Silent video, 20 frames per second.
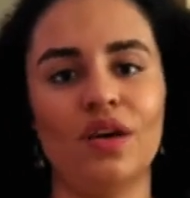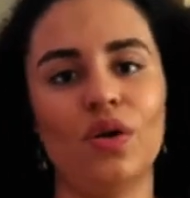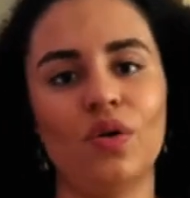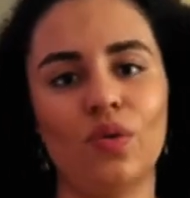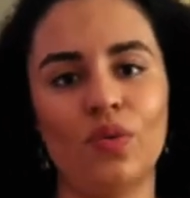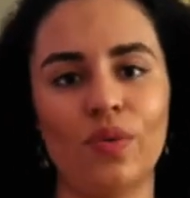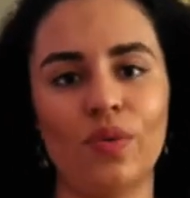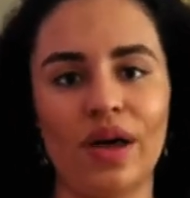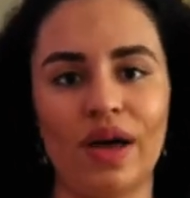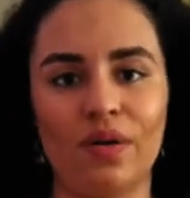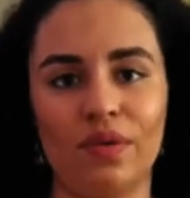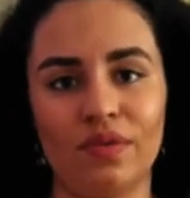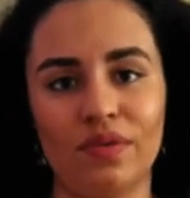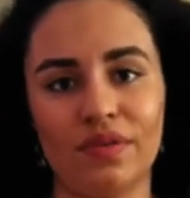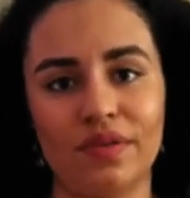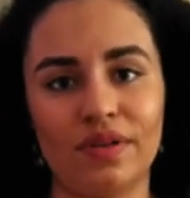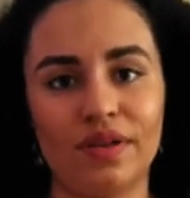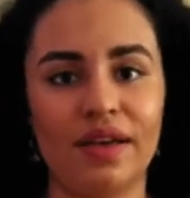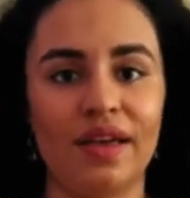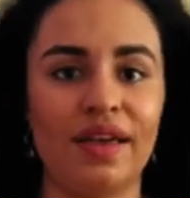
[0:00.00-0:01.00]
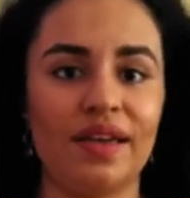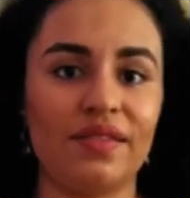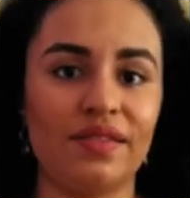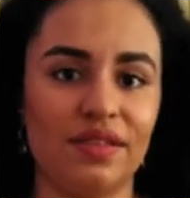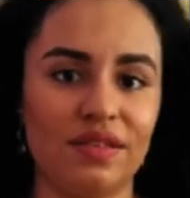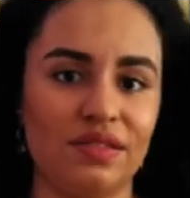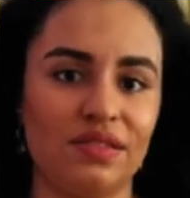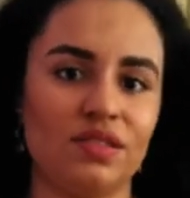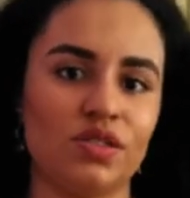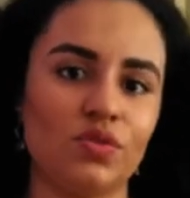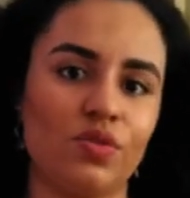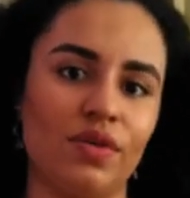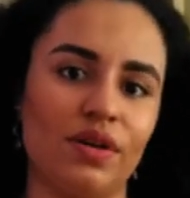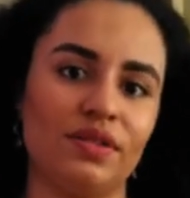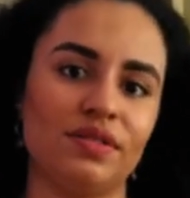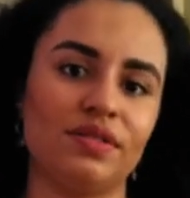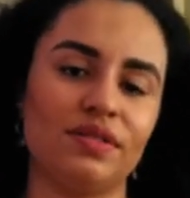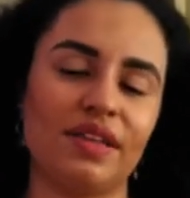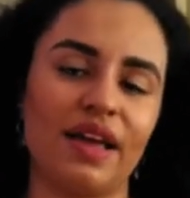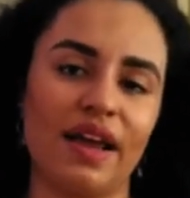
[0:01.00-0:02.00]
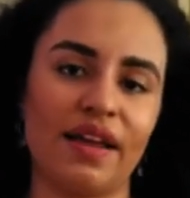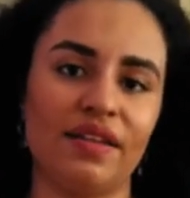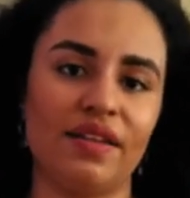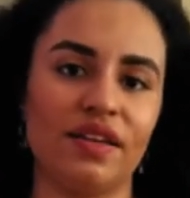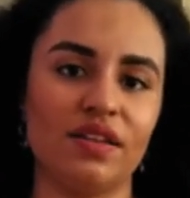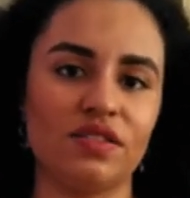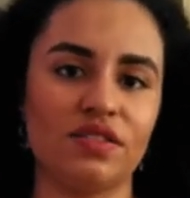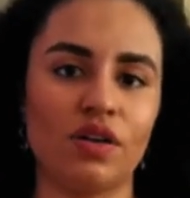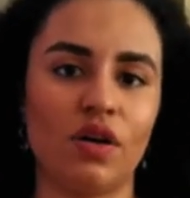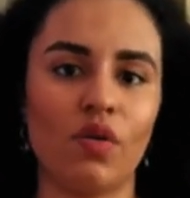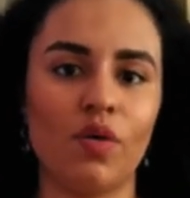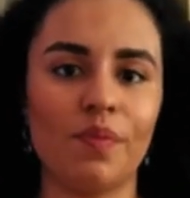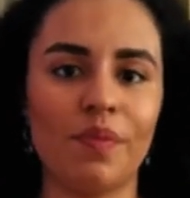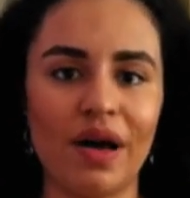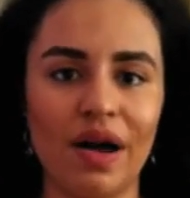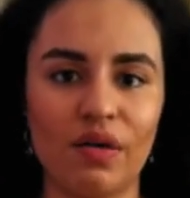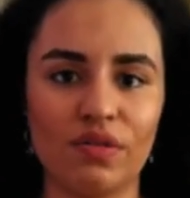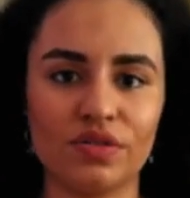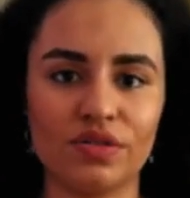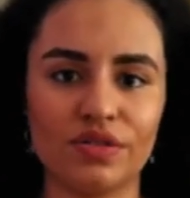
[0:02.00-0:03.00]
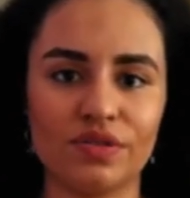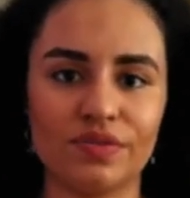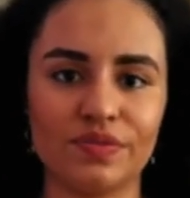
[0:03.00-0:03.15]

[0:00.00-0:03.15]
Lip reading: Well, and this is what this technique is all about.